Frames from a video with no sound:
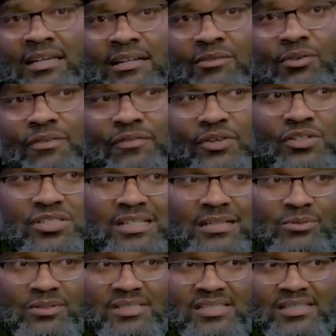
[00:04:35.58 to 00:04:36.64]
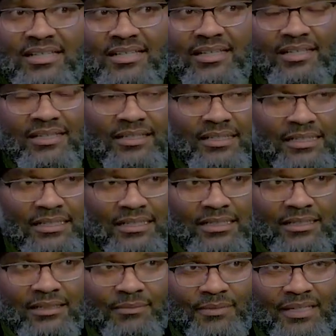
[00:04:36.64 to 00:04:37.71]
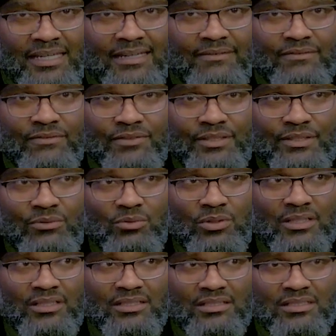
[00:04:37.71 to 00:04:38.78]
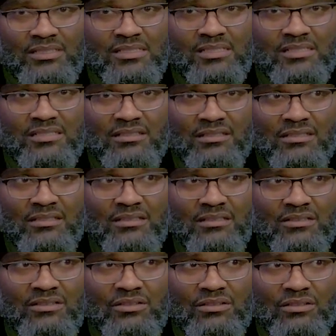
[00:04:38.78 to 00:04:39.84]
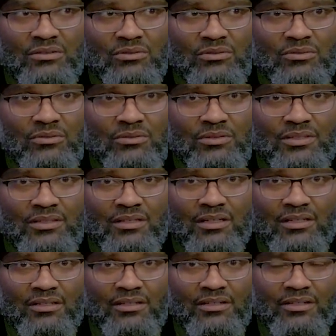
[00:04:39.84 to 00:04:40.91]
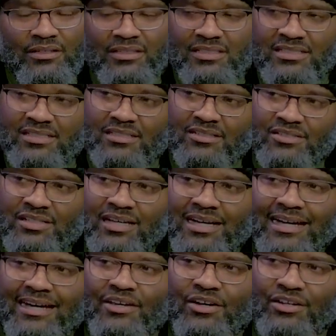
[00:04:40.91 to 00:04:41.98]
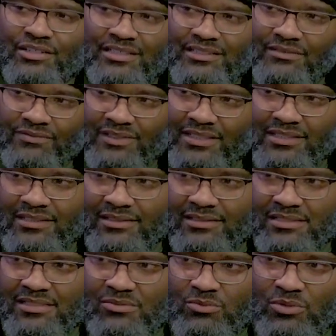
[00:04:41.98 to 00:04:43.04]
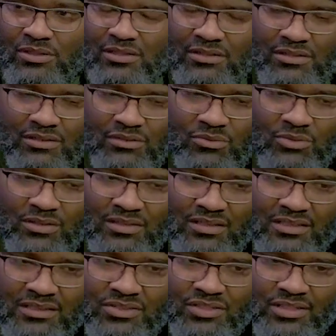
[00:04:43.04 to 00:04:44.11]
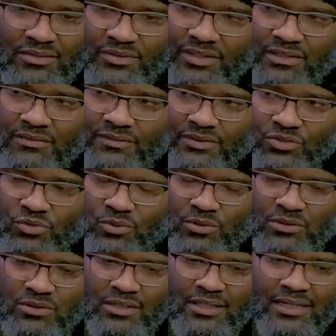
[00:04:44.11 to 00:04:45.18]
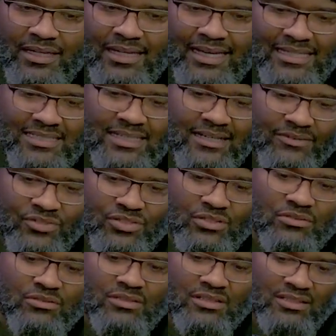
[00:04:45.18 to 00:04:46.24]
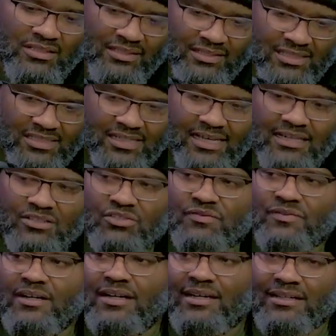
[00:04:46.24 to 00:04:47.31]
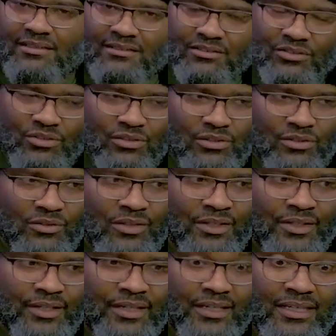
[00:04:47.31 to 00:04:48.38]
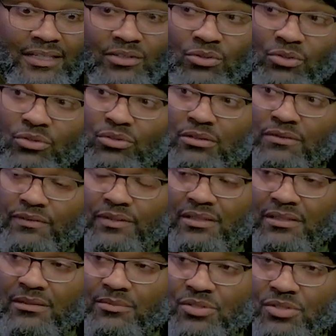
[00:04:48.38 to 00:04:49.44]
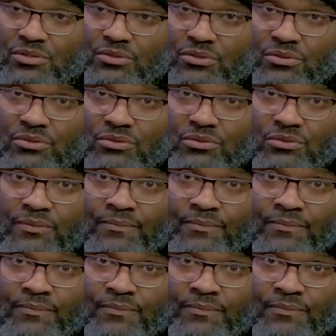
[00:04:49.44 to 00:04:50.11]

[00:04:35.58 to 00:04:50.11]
well, first, I would say um, everyone is you know there are there are these there's a hierarchy of needs where where each and every individual has to have certain things satisfied you know in order for them to